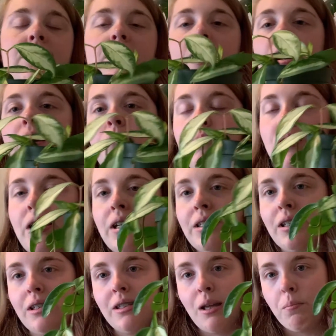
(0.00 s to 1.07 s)
died because
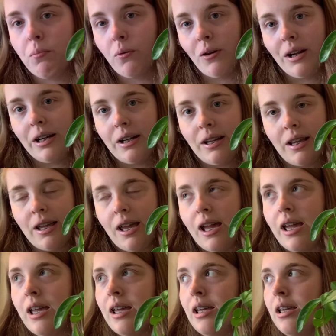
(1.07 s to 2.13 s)
I separated it,
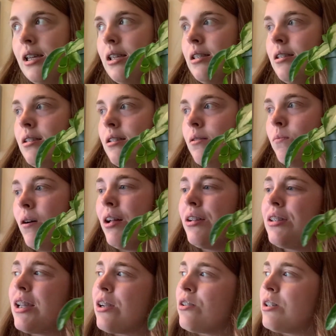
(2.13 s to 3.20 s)
and well, it
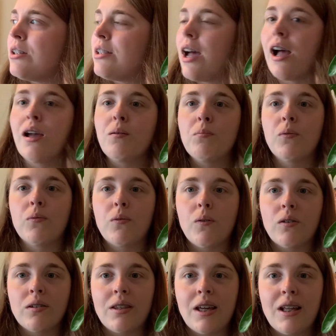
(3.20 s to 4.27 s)
was actually dying
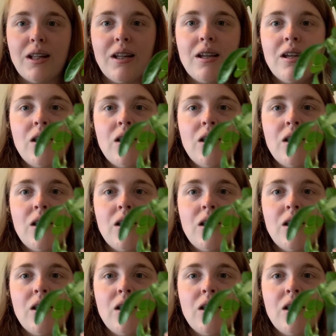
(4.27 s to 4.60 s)
before then,